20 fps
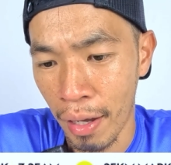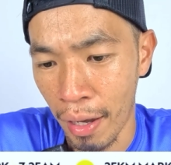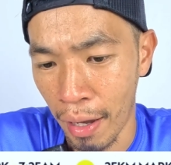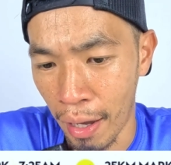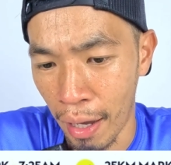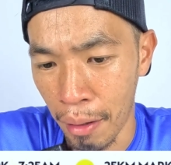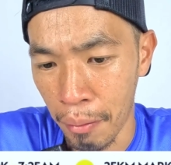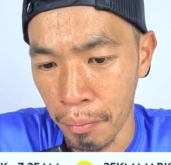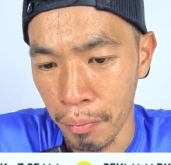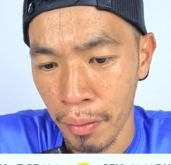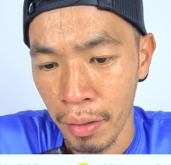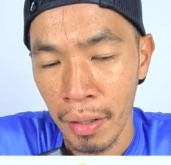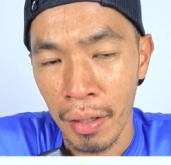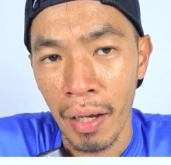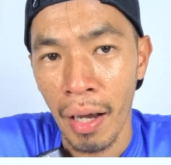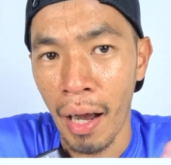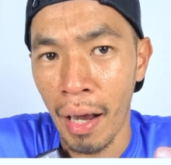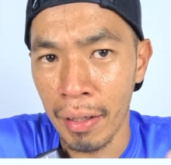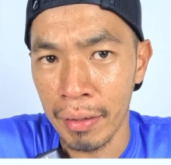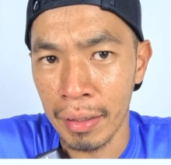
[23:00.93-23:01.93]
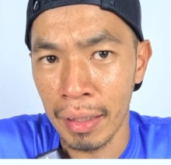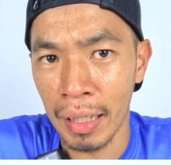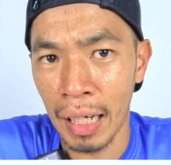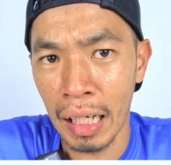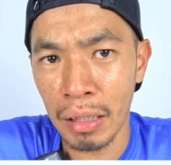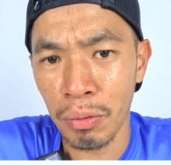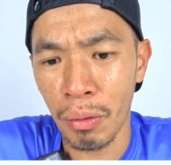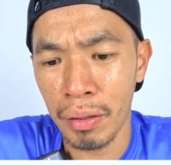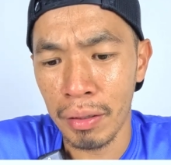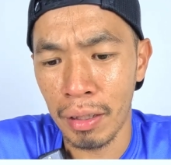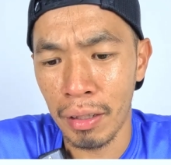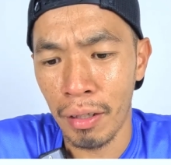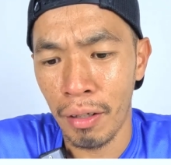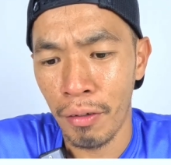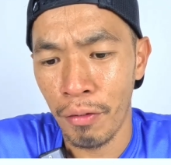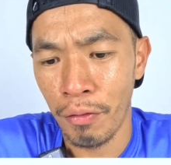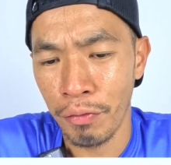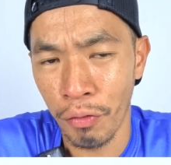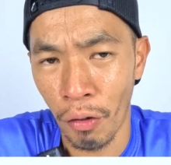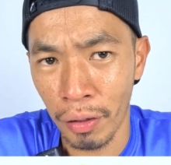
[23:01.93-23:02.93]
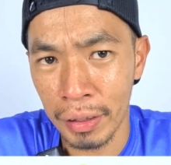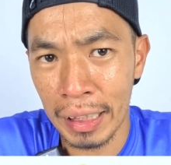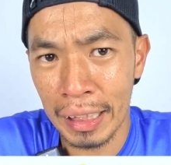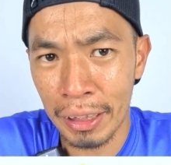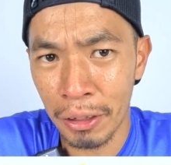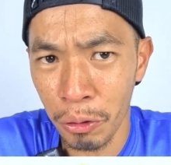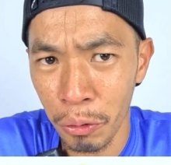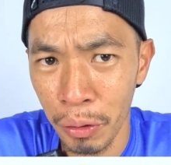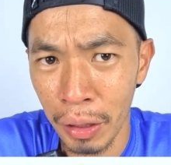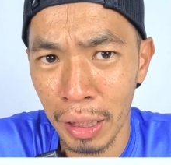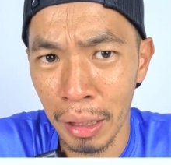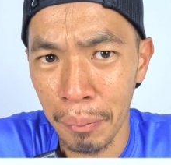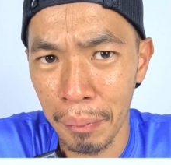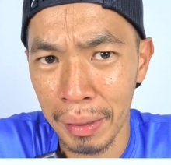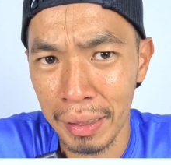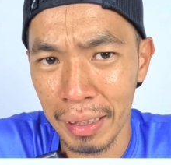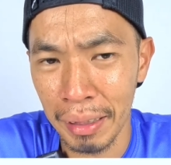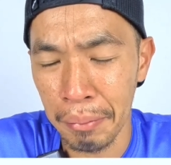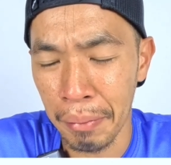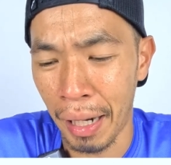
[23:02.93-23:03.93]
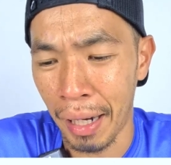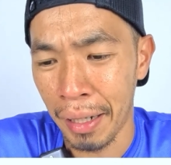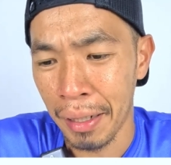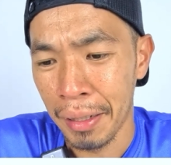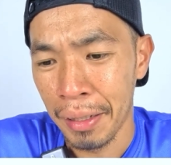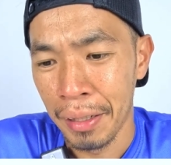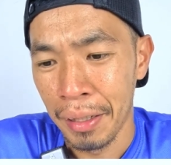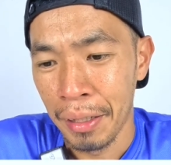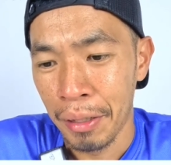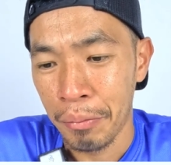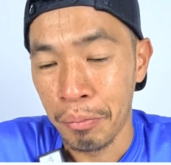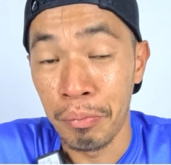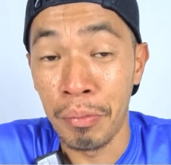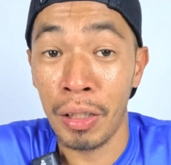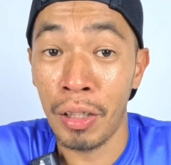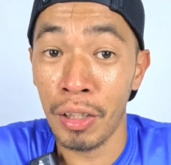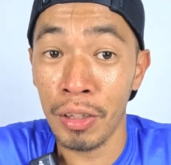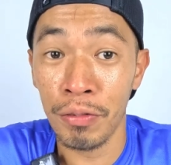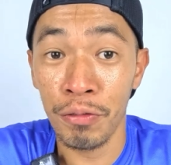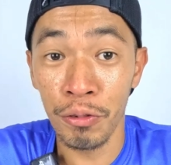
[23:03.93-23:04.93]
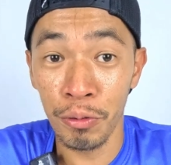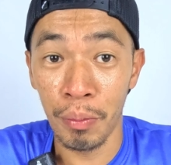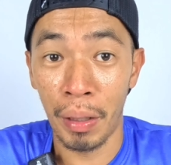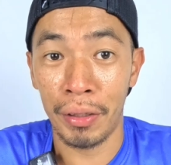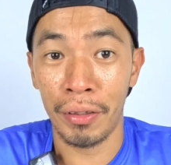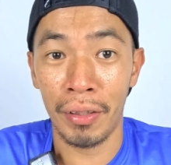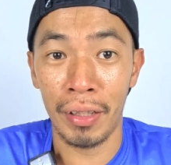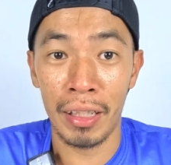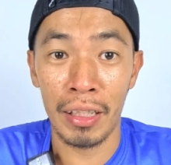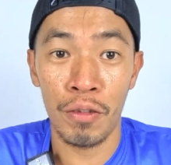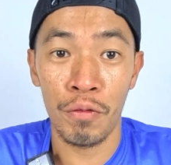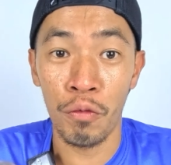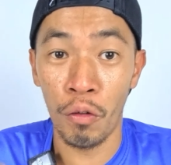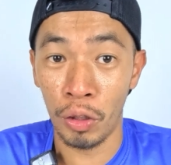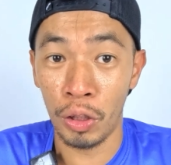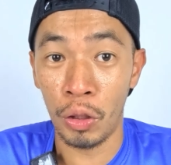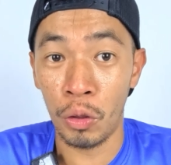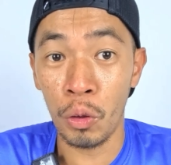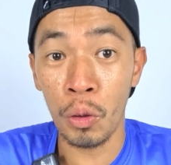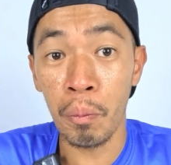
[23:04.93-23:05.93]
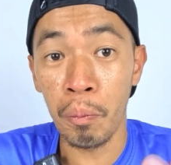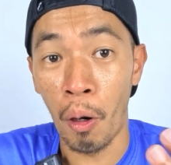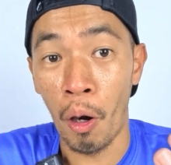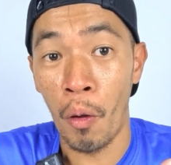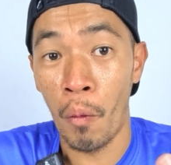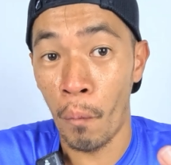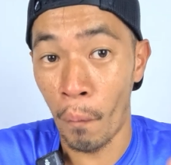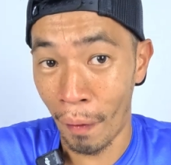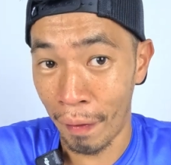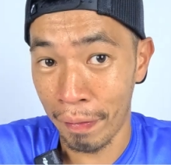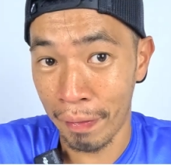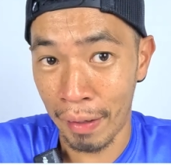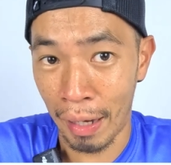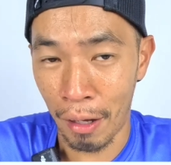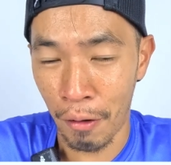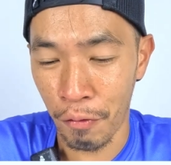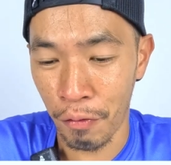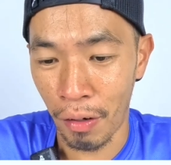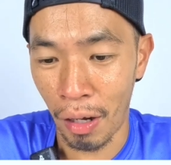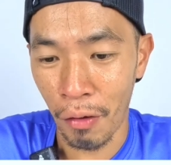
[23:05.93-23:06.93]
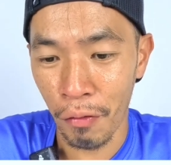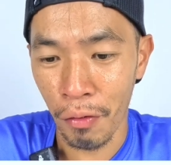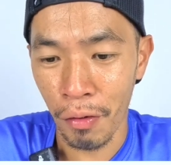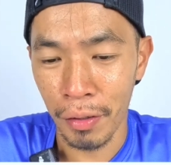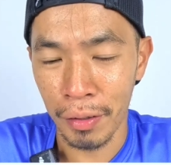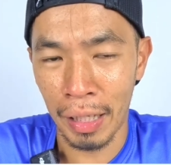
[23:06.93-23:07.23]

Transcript: a.m. And the last one, the 42km mark, because full marathon is 42.195.